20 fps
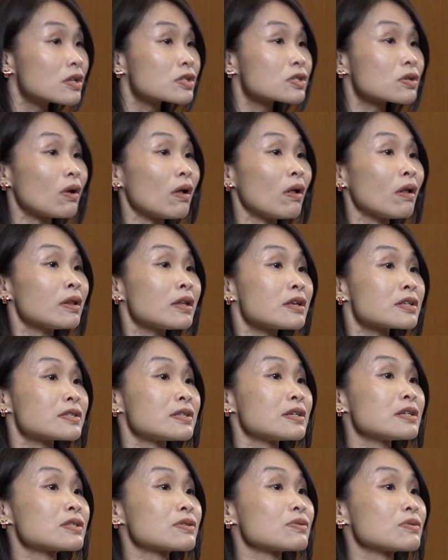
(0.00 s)
So all these
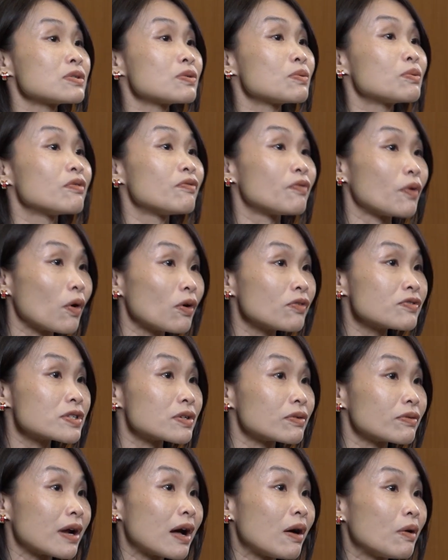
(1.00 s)
things also
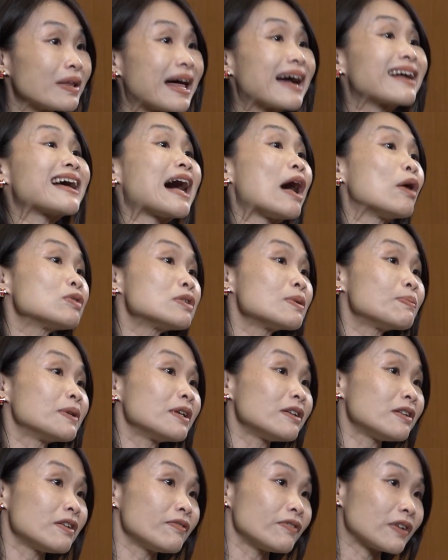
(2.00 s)
revolves around
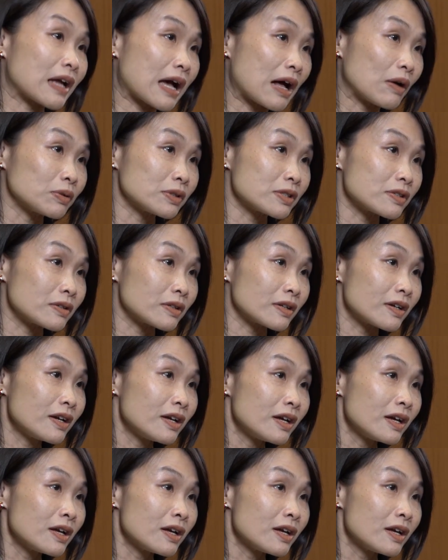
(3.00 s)
accountability of accountant.